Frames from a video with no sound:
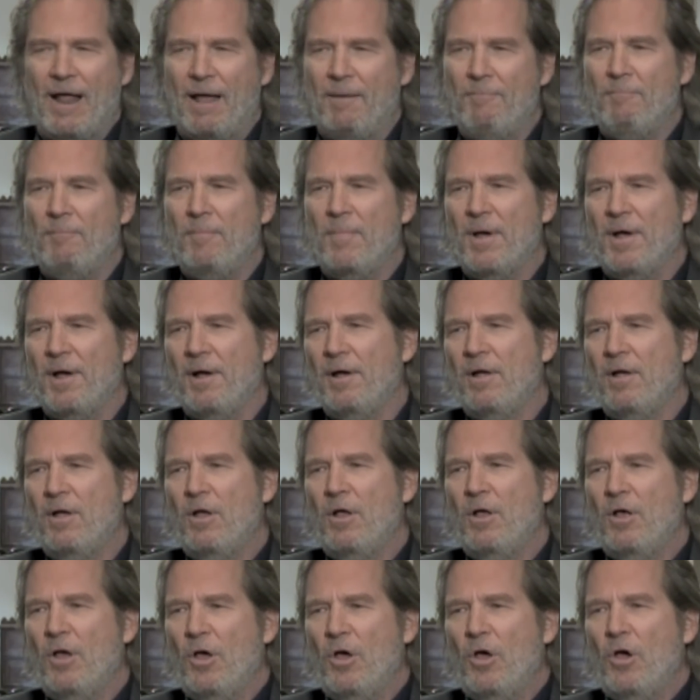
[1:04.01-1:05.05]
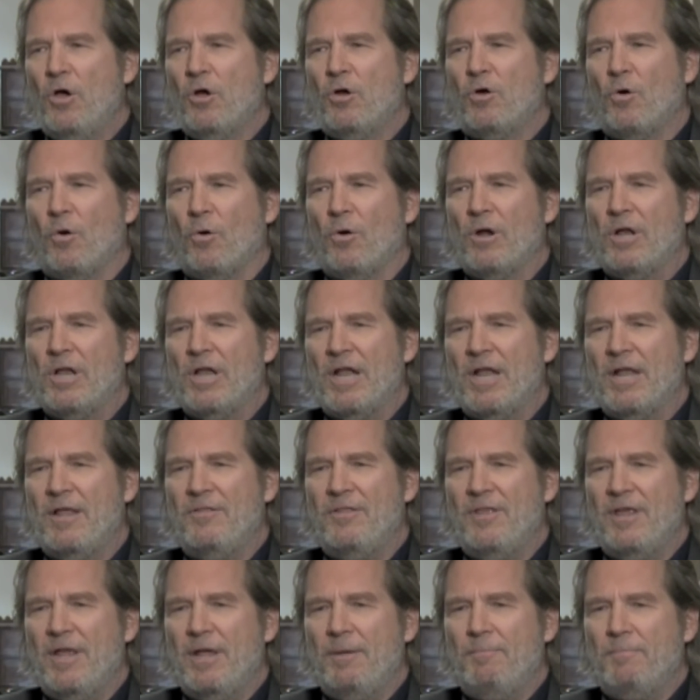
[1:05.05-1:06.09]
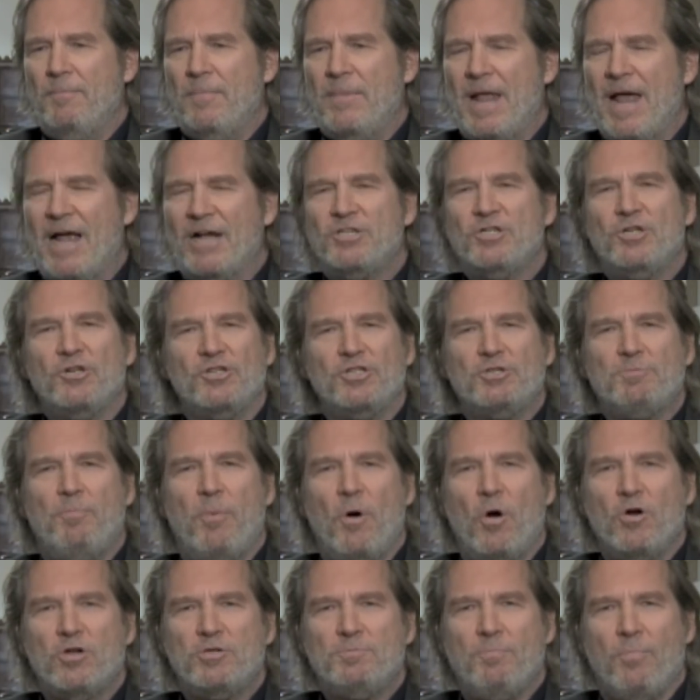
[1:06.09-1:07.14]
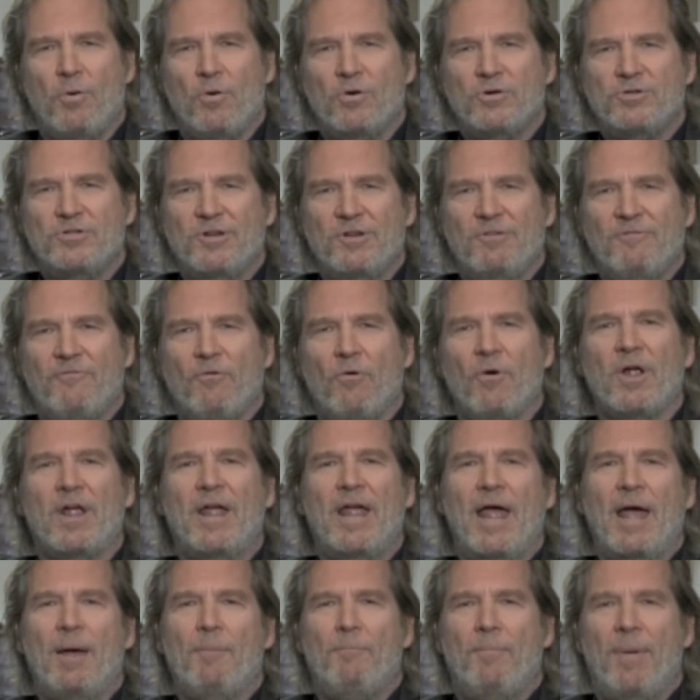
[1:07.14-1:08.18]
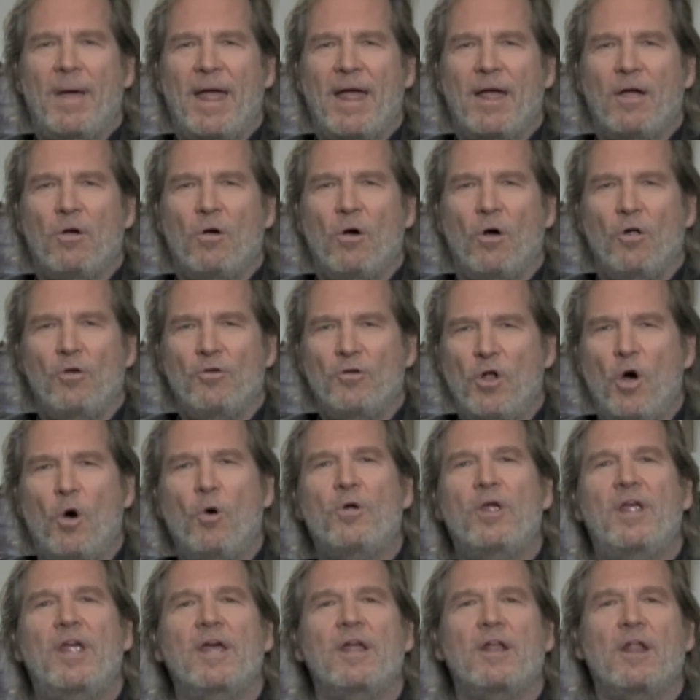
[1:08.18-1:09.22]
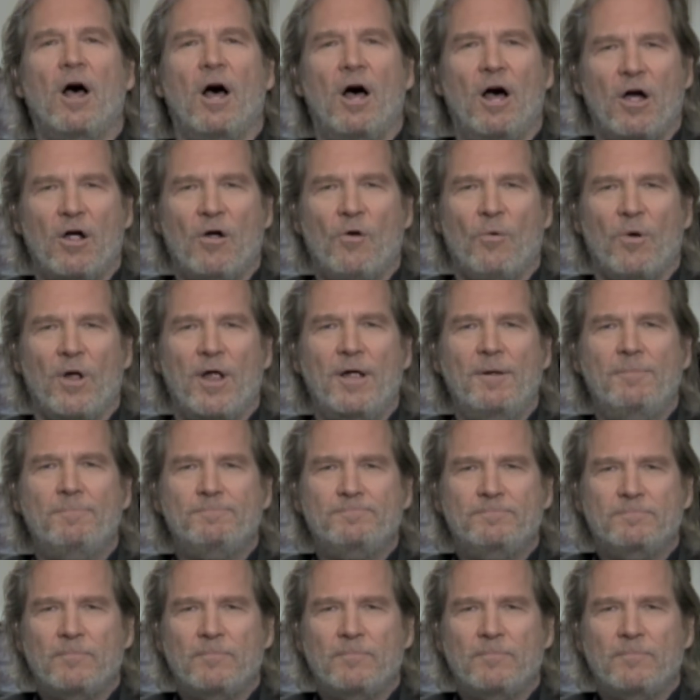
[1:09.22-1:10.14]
I'm currently the national spokesperson for a campaign called No Kid Hungry,